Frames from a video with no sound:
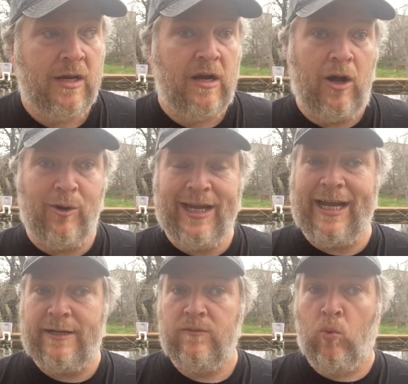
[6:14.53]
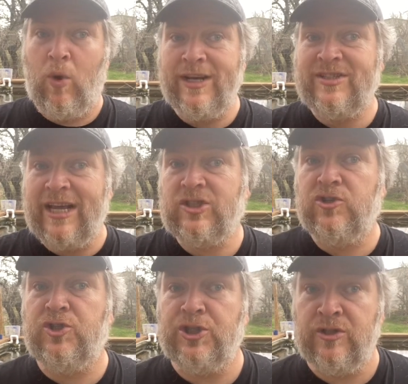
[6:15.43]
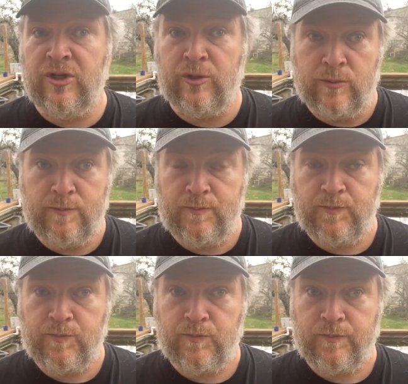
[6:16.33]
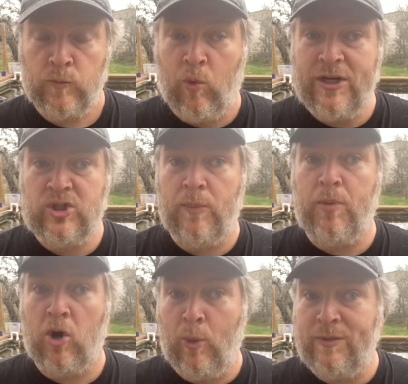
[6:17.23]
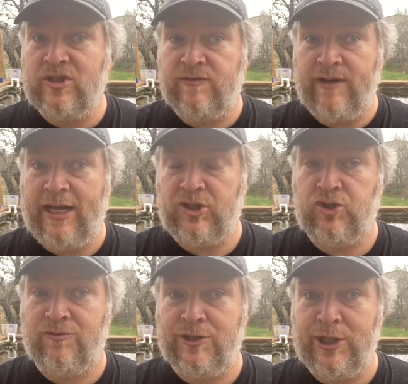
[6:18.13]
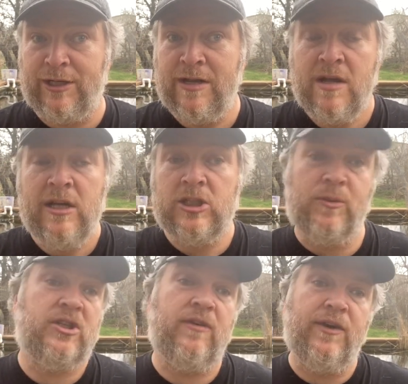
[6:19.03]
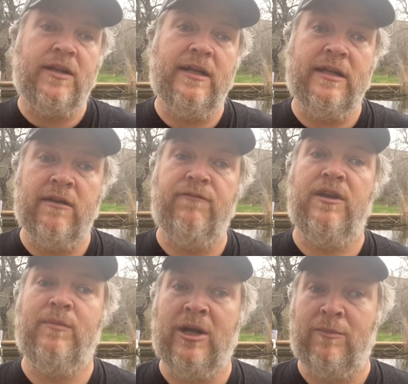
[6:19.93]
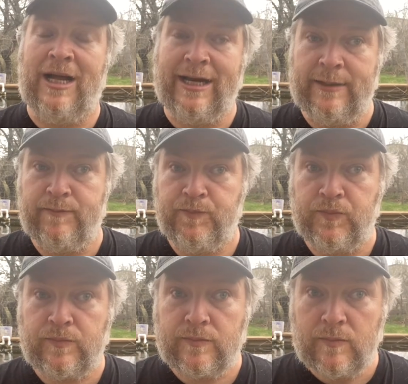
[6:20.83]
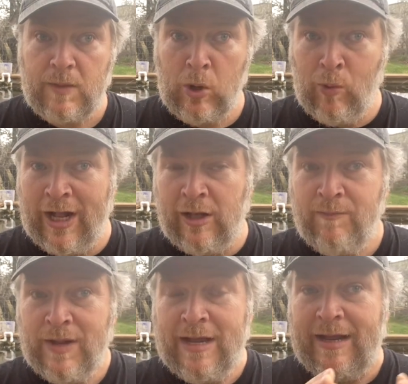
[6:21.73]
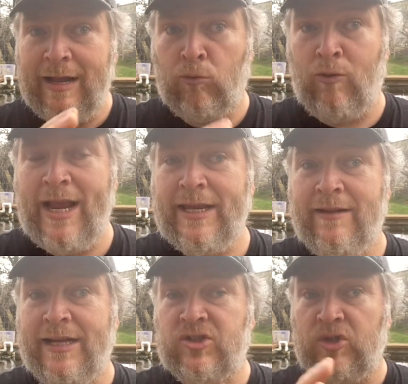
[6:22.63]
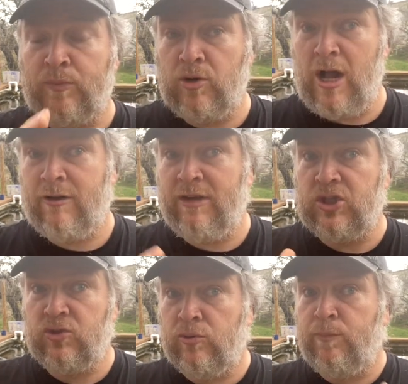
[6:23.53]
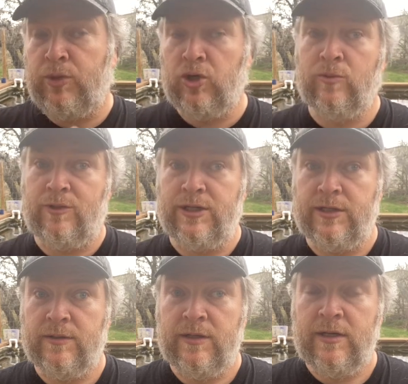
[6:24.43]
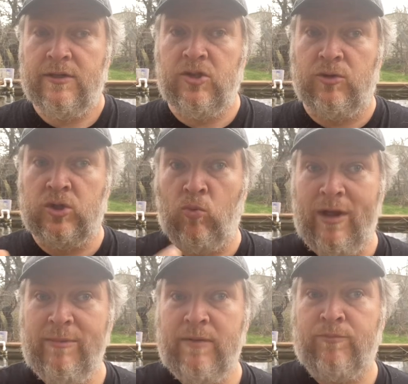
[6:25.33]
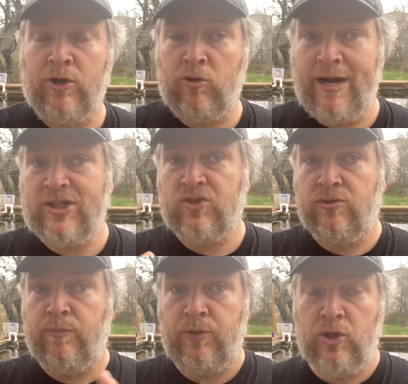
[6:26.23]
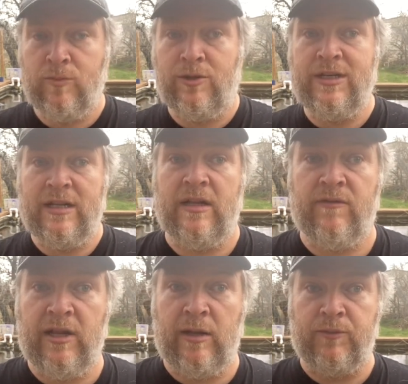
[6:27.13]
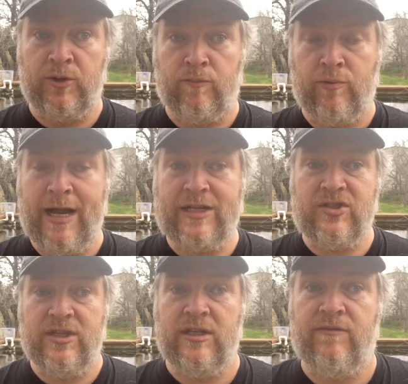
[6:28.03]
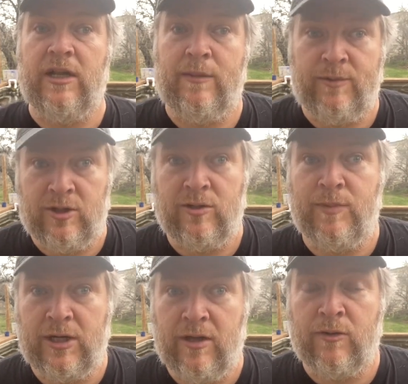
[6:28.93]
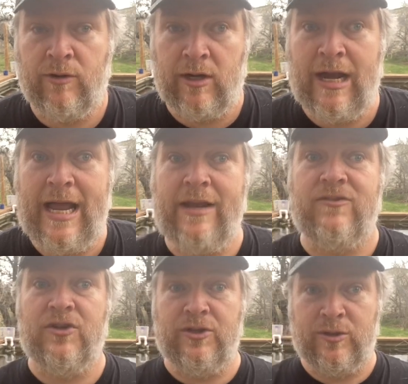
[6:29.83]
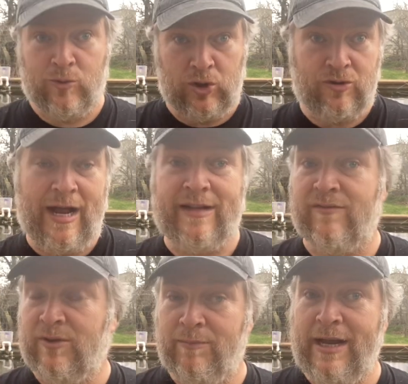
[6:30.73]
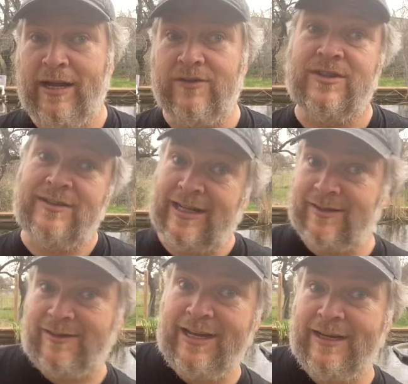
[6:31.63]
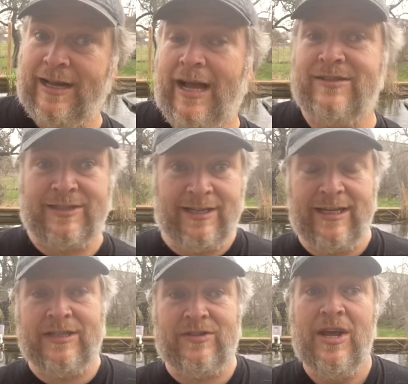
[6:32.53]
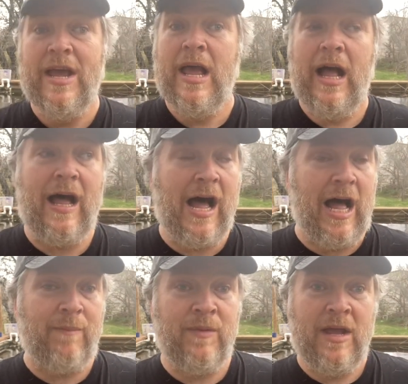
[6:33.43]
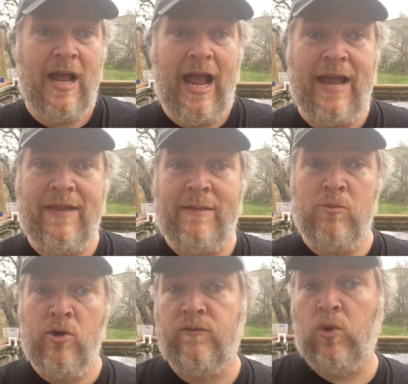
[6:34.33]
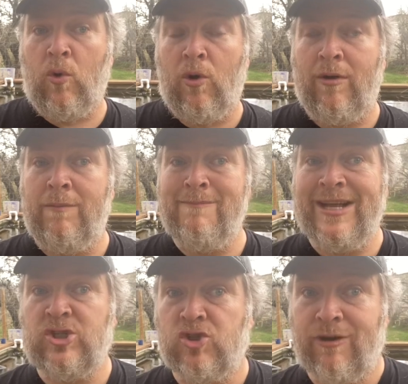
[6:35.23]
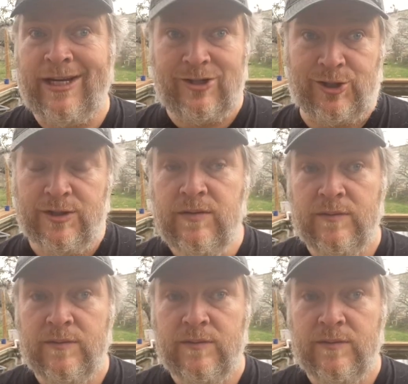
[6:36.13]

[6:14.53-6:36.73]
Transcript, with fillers: Okay, what does estrogen do? What is the purpose of estrogen specifically in the female body? Well, it regulates the progress through puberty. So as women progress through puberty, they develop their breasts, they develop a little bit on the rear end so that they're more attractive to males, because that's a thing, guys, it is. And they move toward menstruation.